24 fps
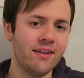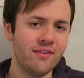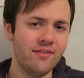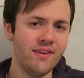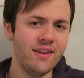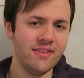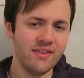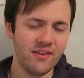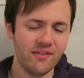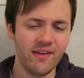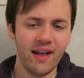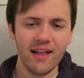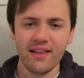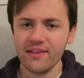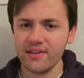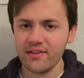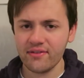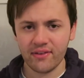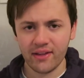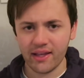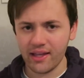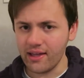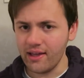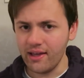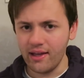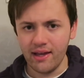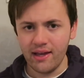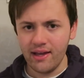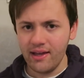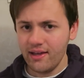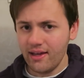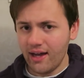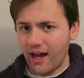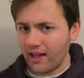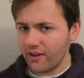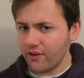And I think defensively,
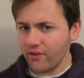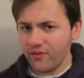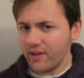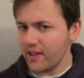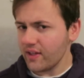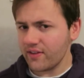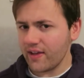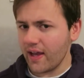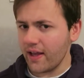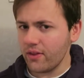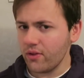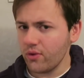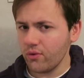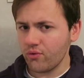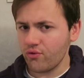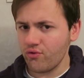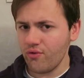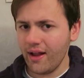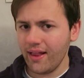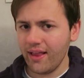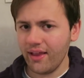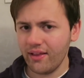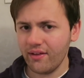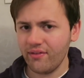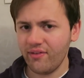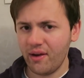I don't think it's getting enough credit,